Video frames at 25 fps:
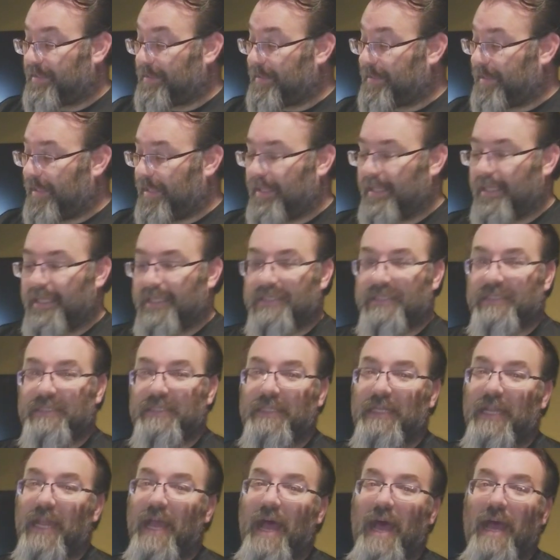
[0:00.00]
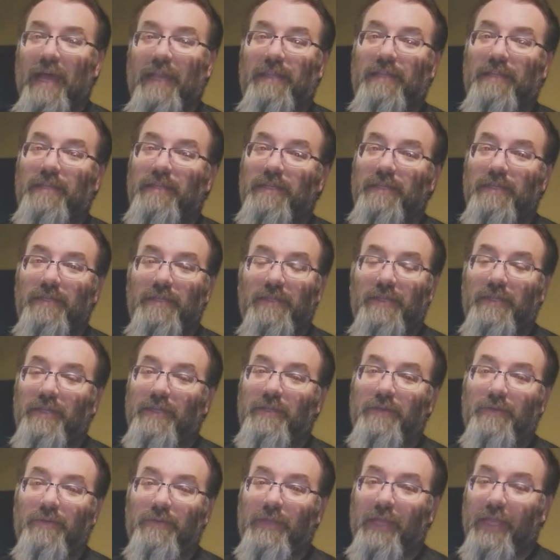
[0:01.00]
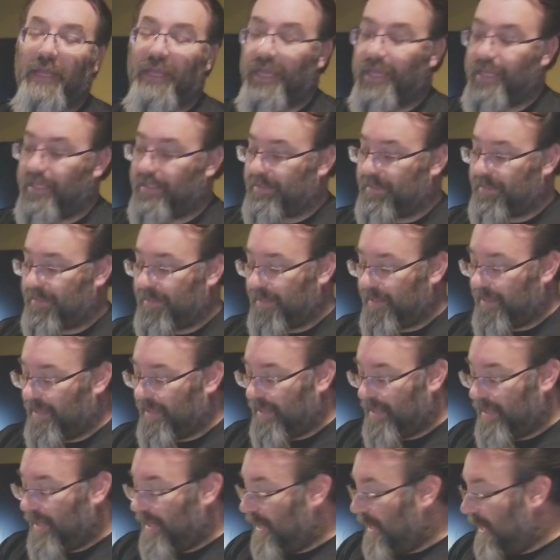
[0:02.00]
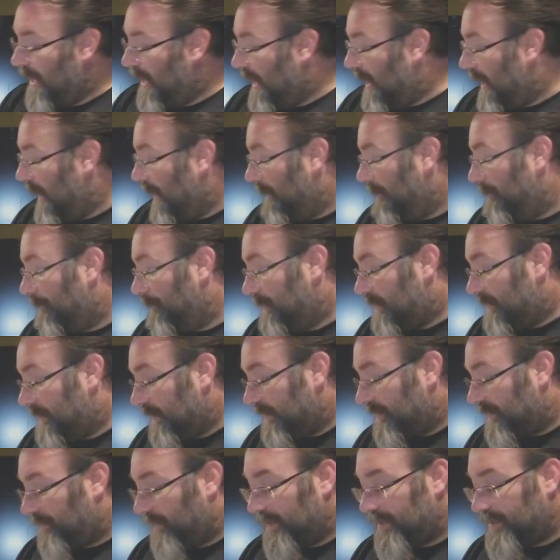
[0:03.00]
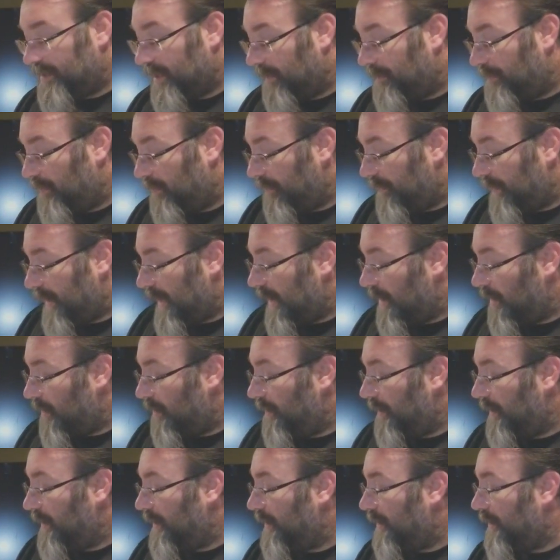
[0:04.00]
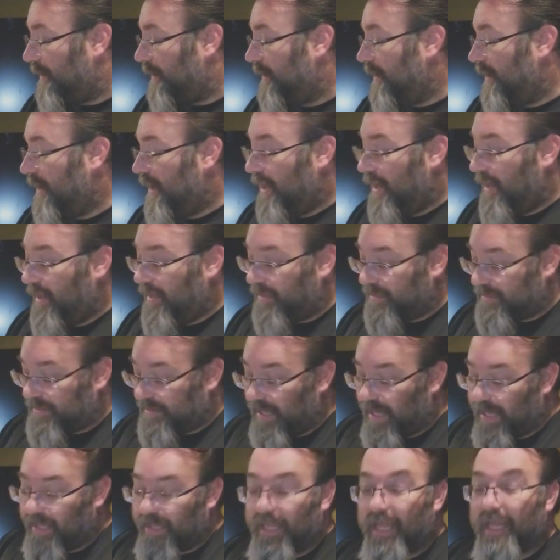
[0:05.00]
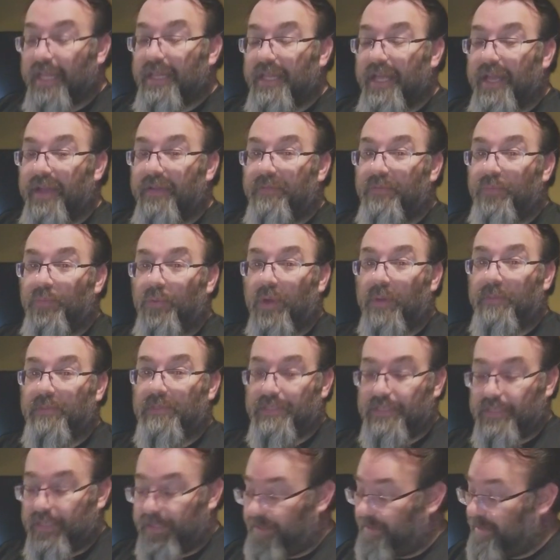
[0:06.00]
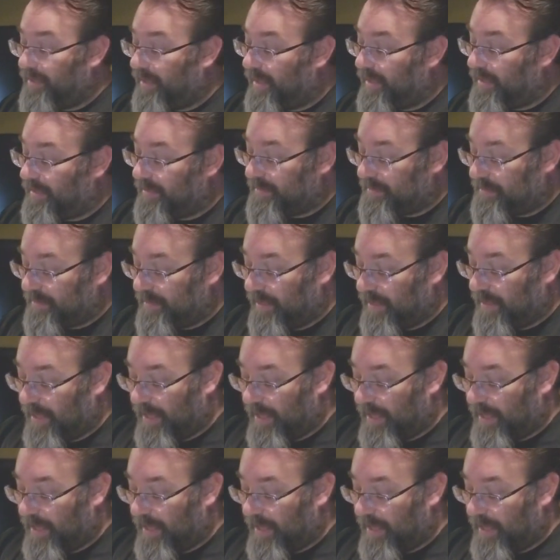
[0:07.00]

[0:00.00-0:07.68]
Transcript: It's not good, okay, guys? So let's finish up what we got going here. There's not a lot left. We're almost done, you guys.